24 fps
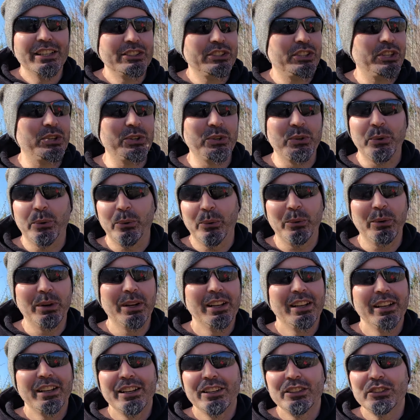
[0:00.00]
to
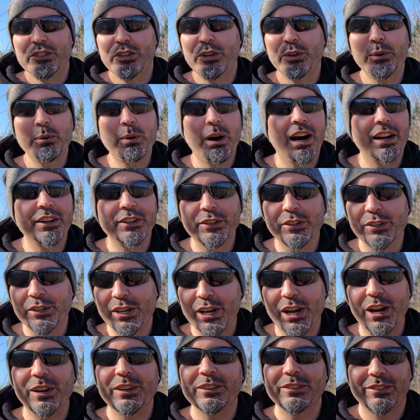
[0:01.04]
200
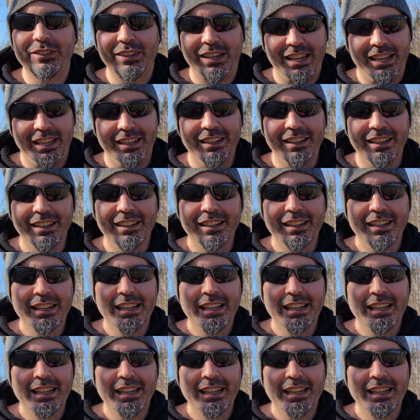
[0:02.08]
yards in.